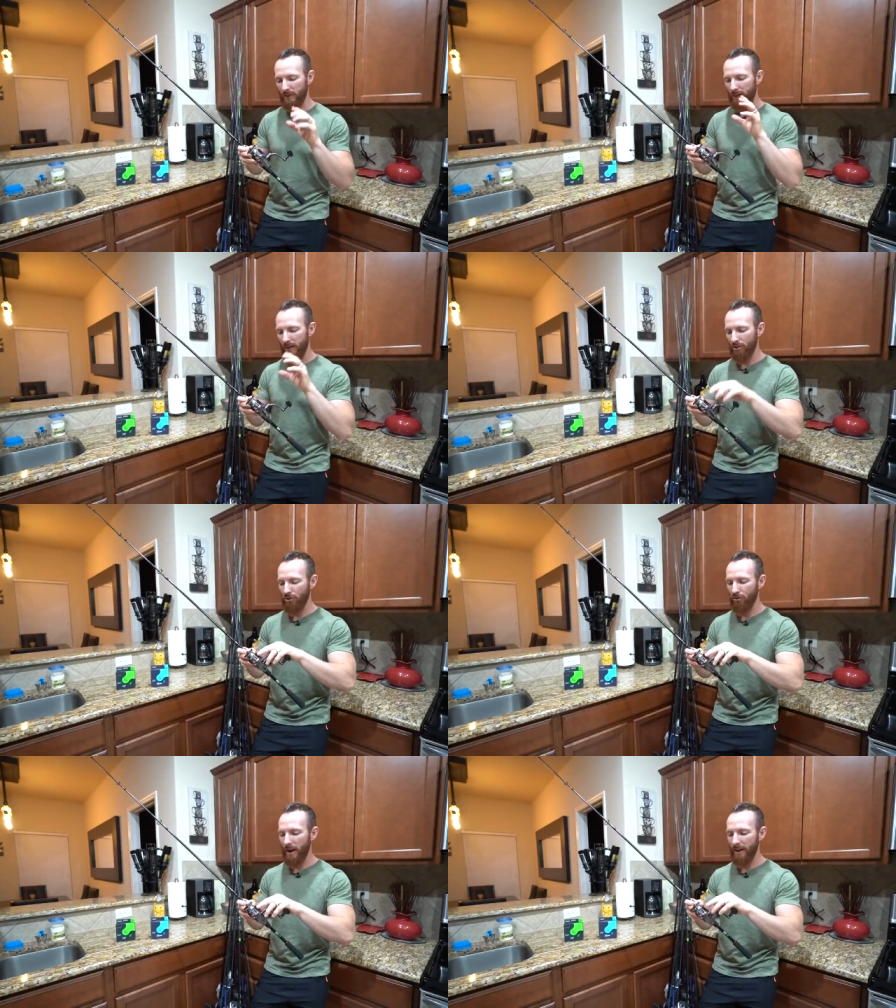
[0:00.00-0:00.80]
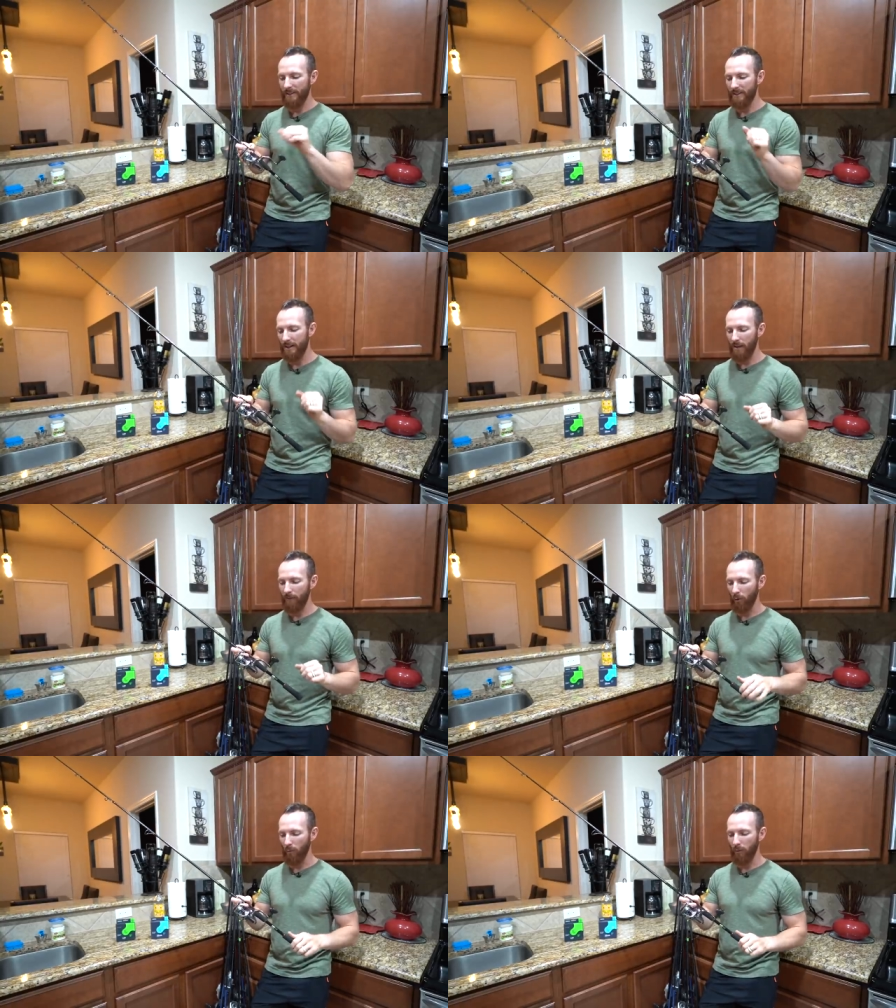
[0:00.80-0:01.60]
size Stradic
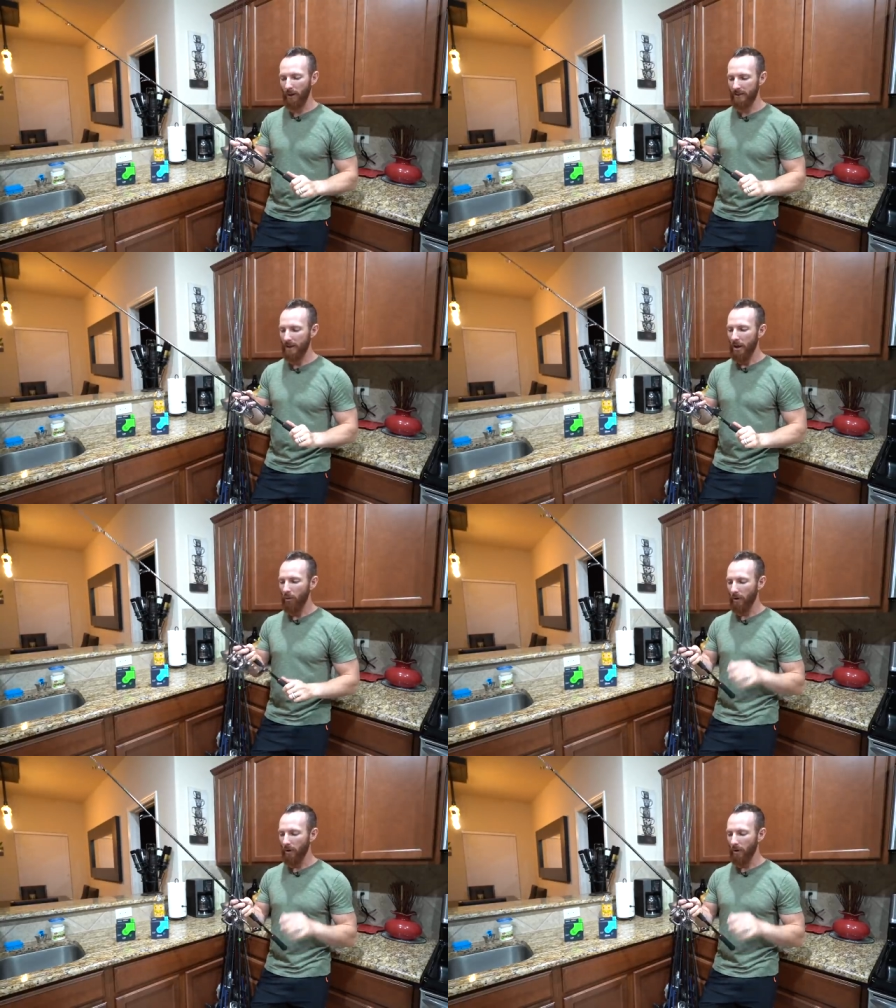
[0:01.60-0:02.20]
CI4 Plus.